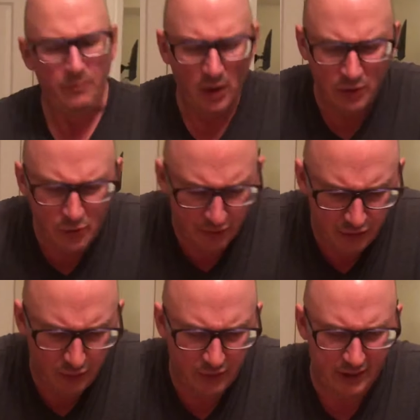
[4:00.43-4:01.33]
You could
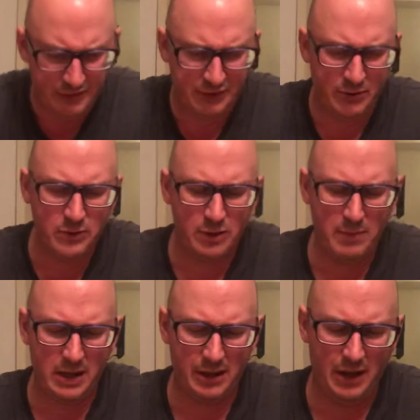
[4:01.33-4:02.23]
do this. You could
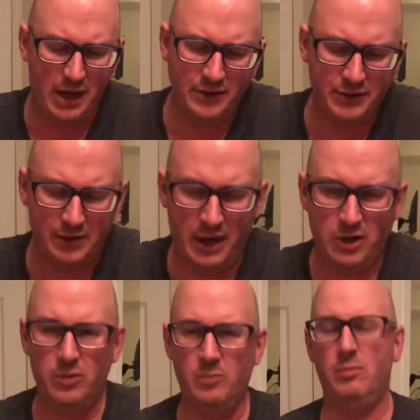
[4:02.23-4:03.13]
make a nice,
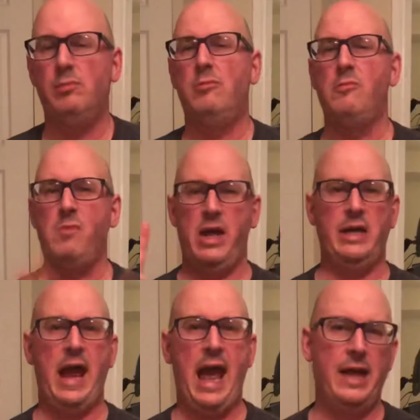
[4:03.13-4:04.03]
like,
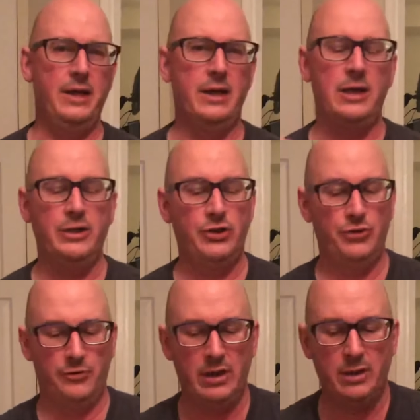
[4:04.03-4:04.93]
Manhattan-ish
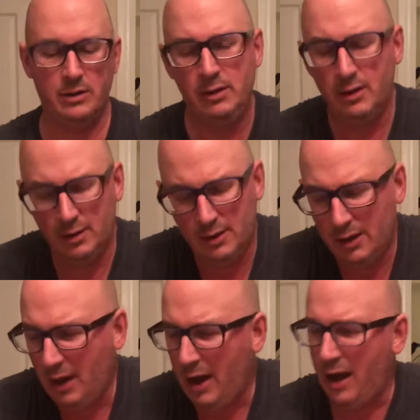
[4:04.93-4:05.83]
drink
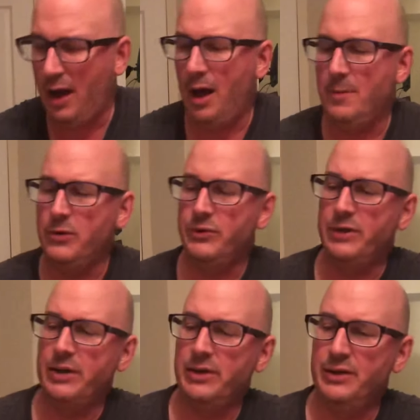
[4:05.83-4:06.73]

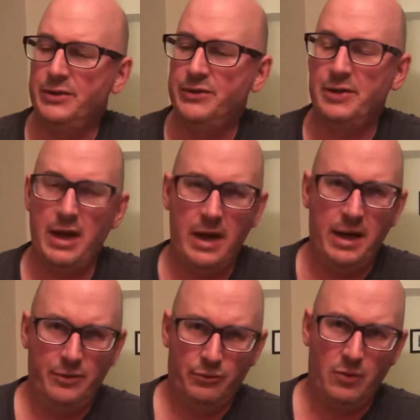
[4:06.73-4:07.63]
using this
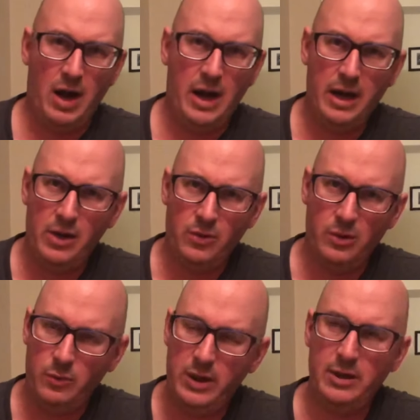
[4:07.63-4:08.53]
and rye or a
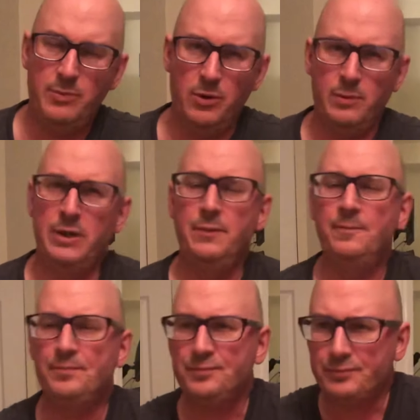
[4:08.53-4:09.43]
wheated bourbon.
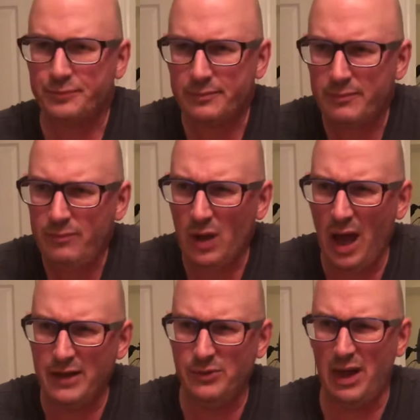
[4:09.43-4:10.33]

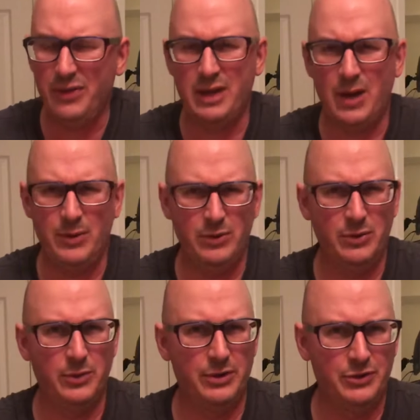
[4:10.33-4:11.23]
I do not think I would use
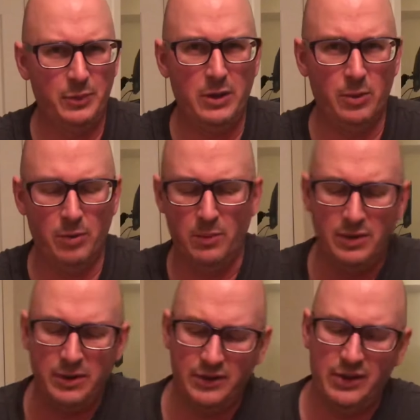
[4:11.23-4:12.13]
it with a sweeter bourbon
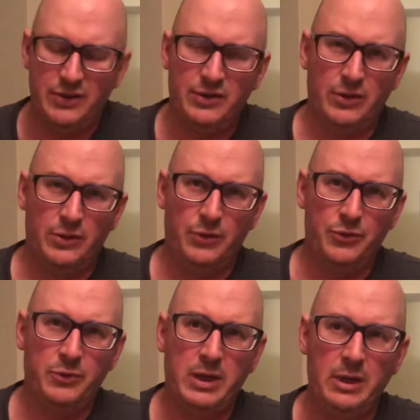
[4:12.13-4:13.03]
because this is a little
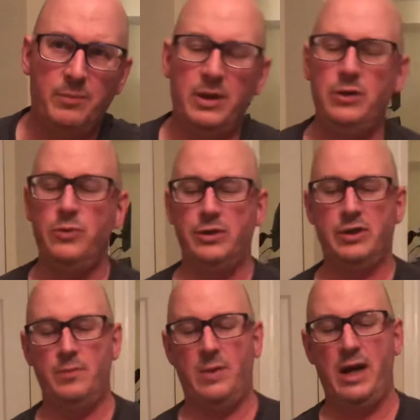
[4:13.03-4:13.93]
sweet, but you would
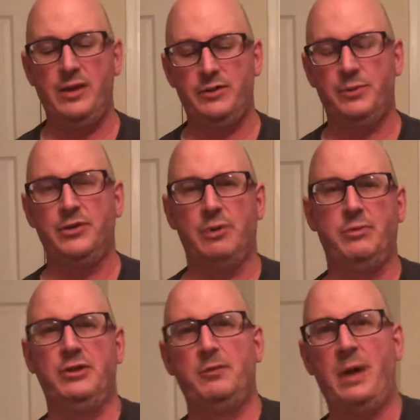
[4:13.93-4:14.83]
combine this with
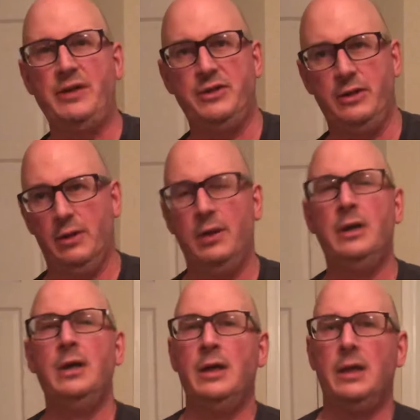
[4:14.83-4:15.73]
something spicier,
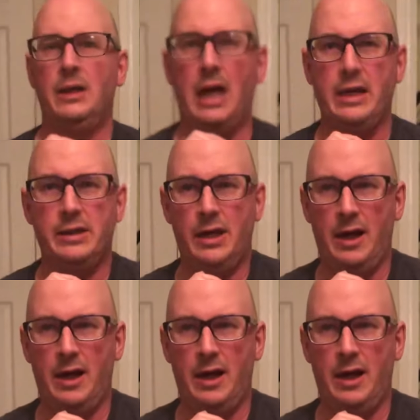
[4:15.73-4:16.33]
like